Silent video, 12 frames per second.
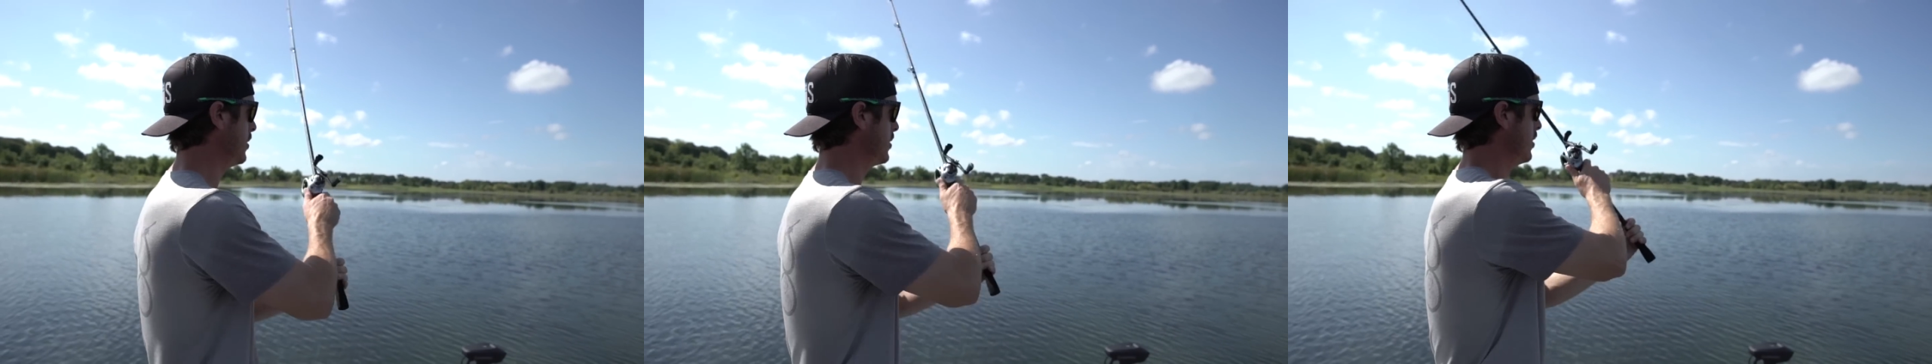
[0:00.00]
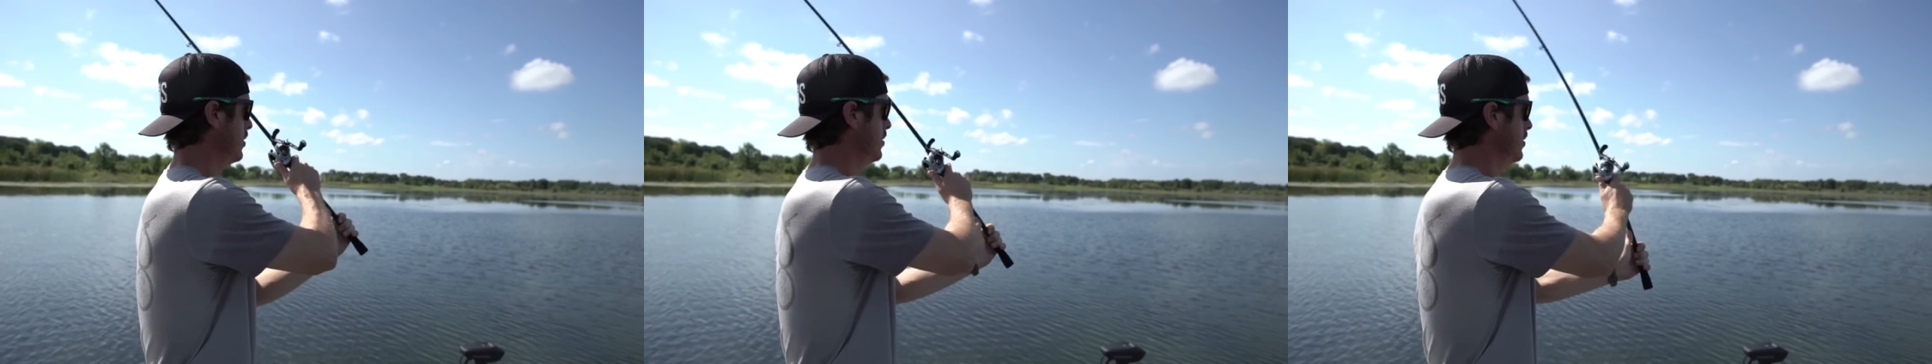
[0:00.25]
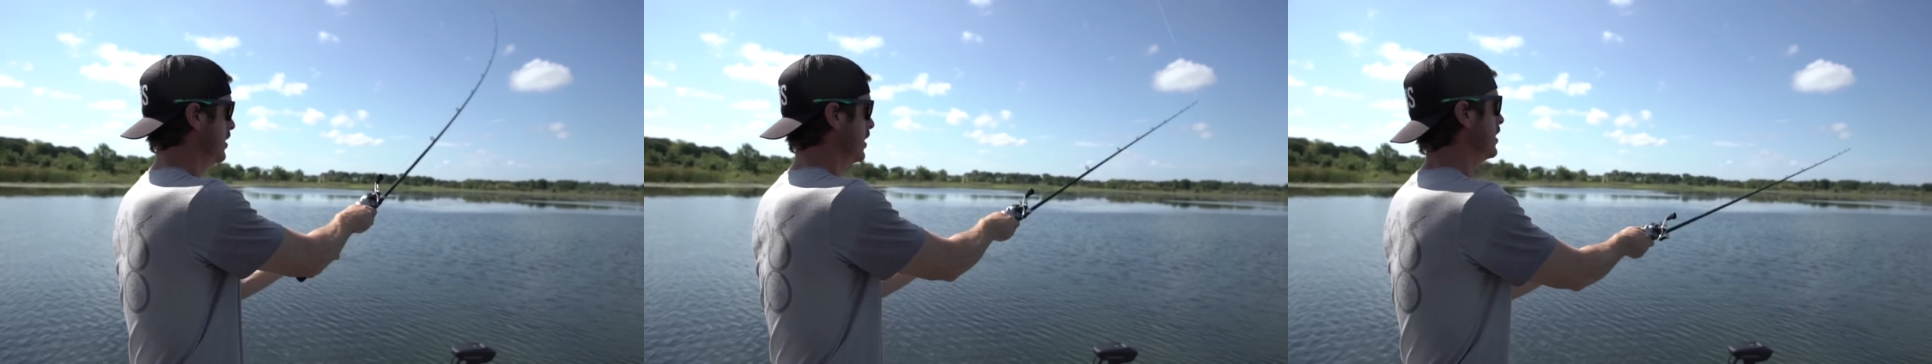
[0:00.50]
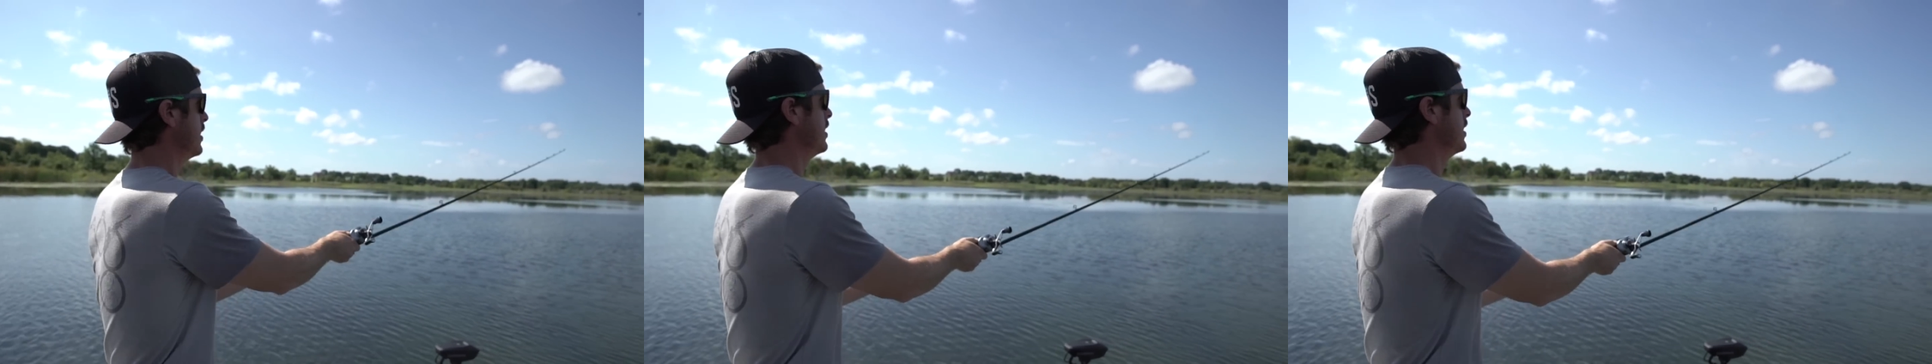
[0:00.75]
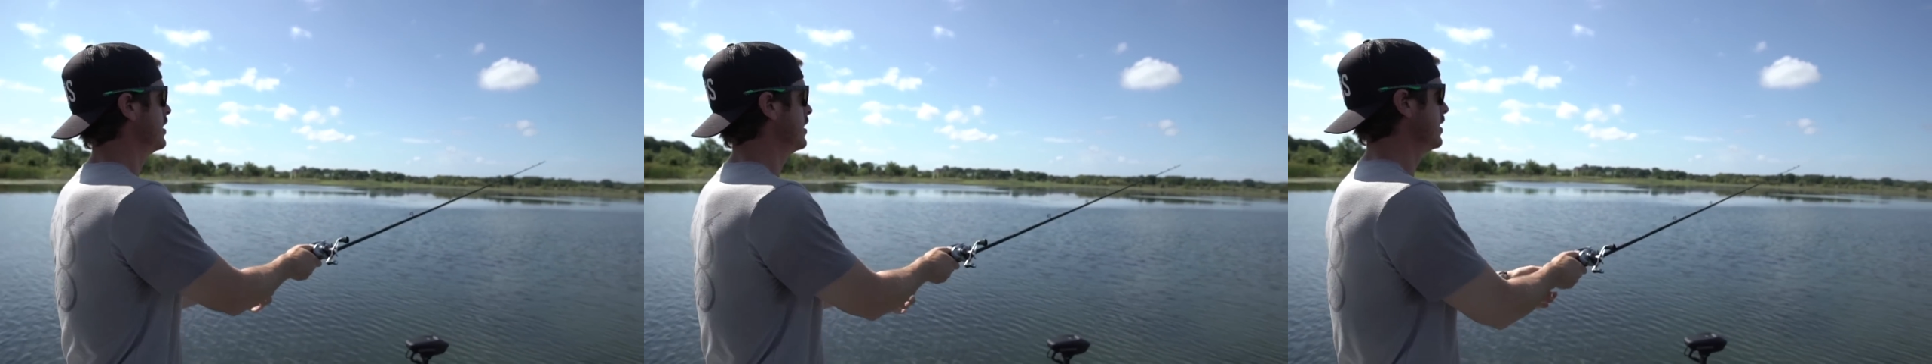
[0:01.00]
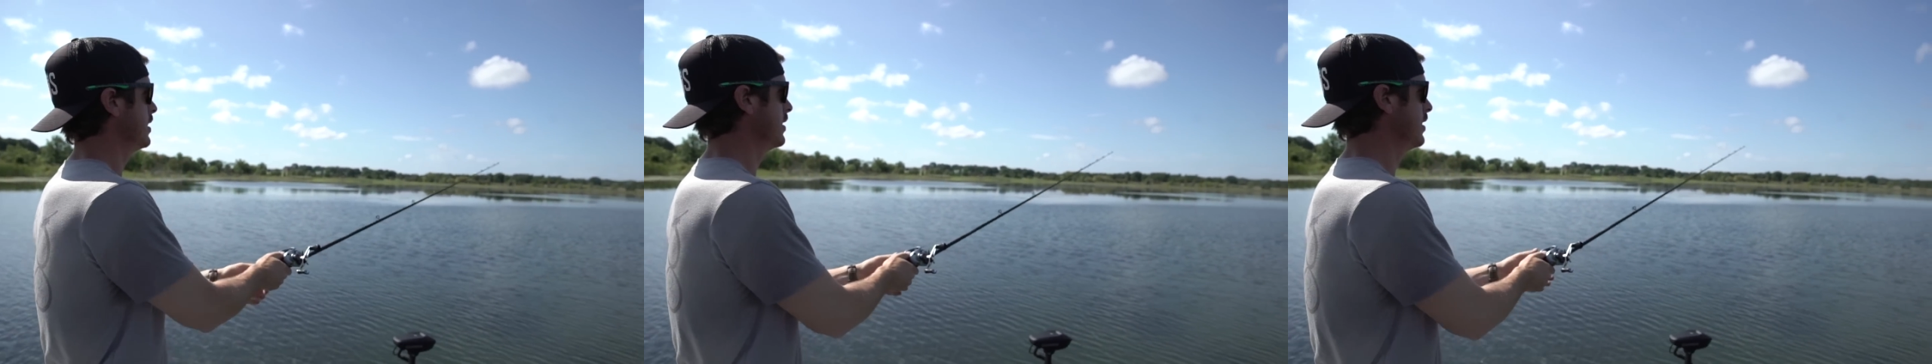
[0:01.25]
So
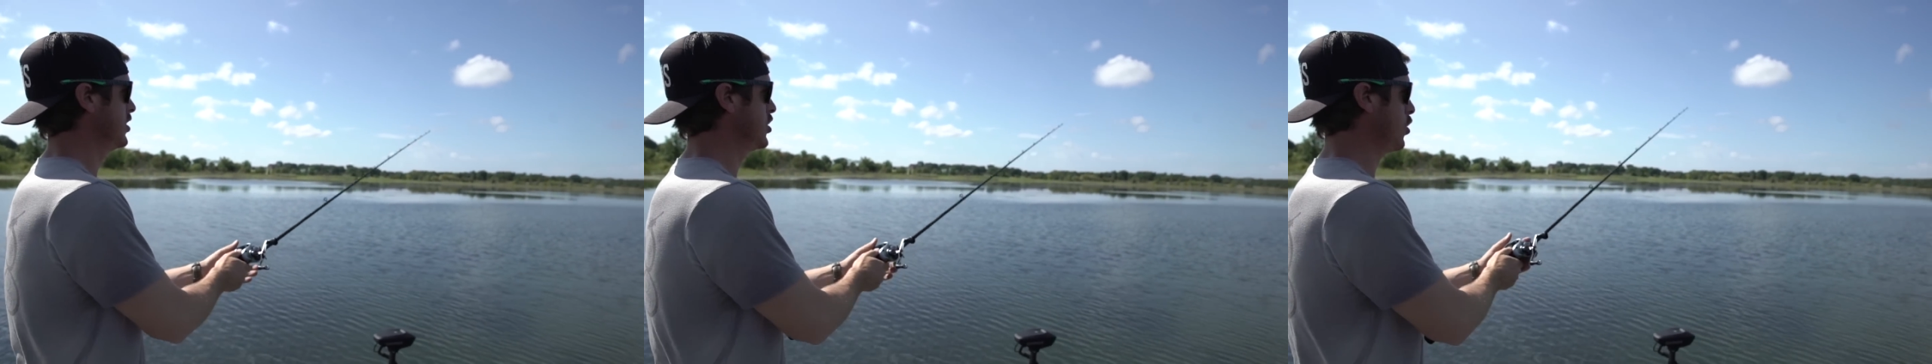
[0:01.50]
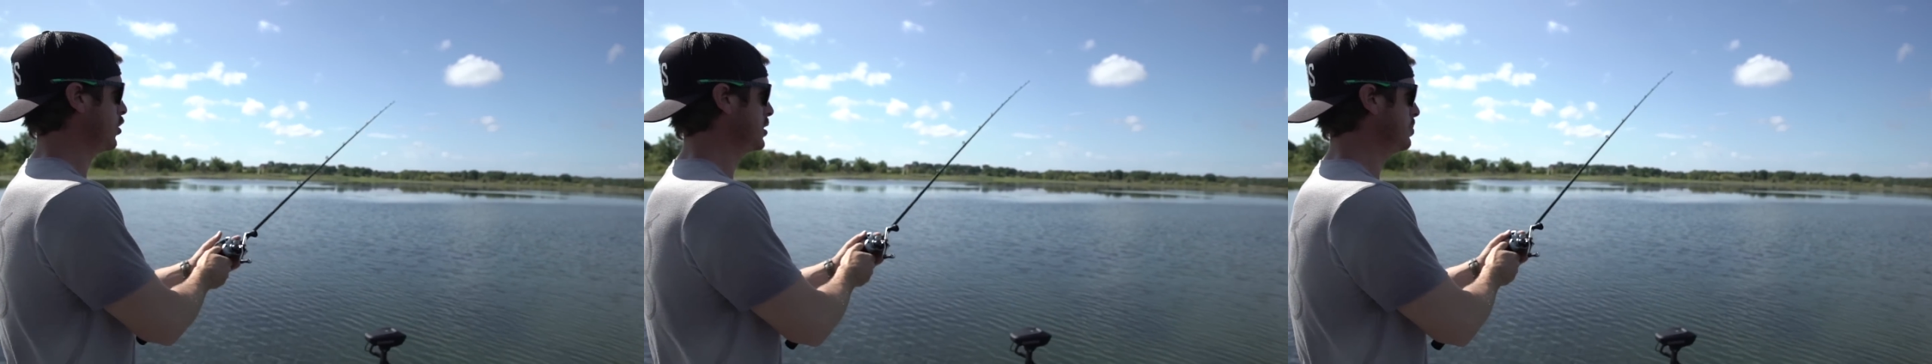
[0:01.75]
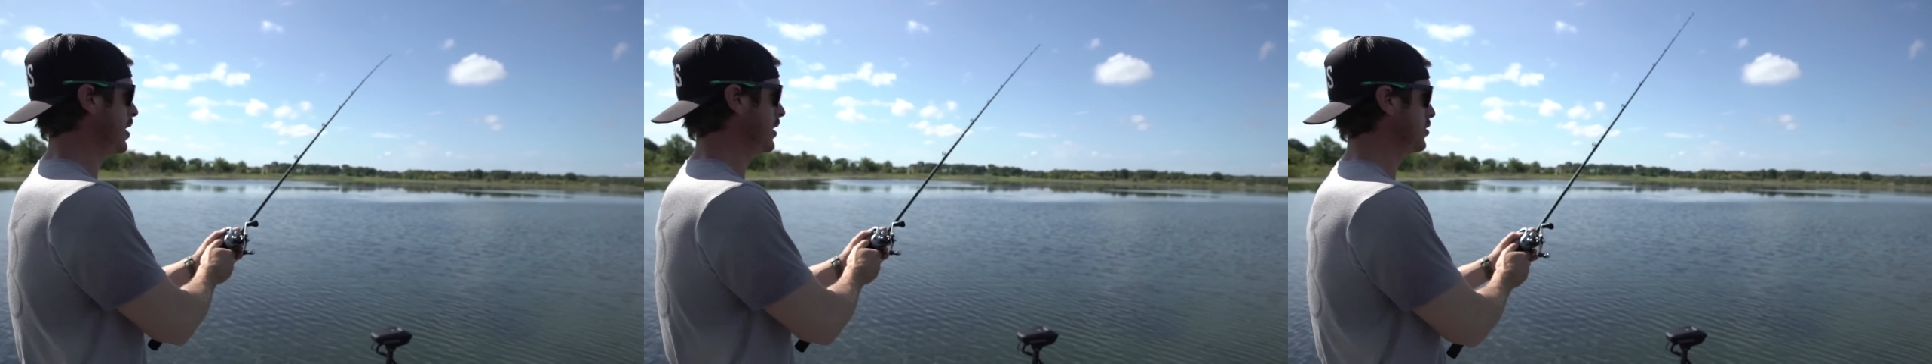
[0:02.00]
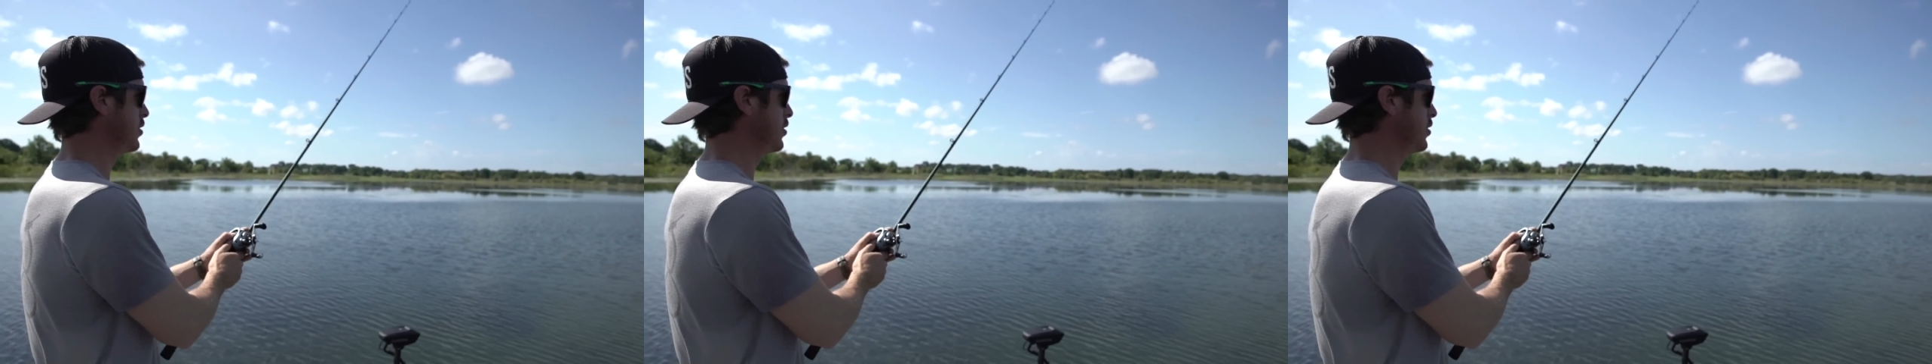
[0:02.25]
the dark spots are